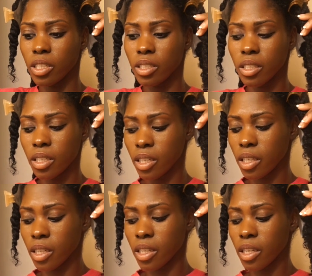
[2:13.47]
to keep it out
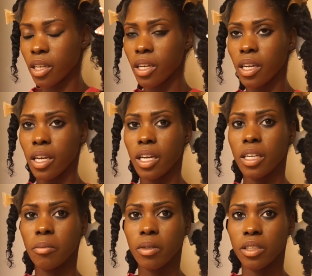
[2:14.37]
of my way. I go
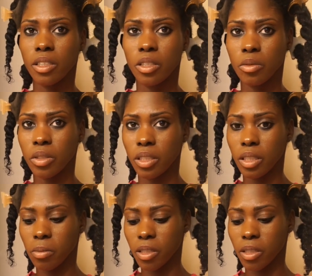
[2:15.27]
section by section,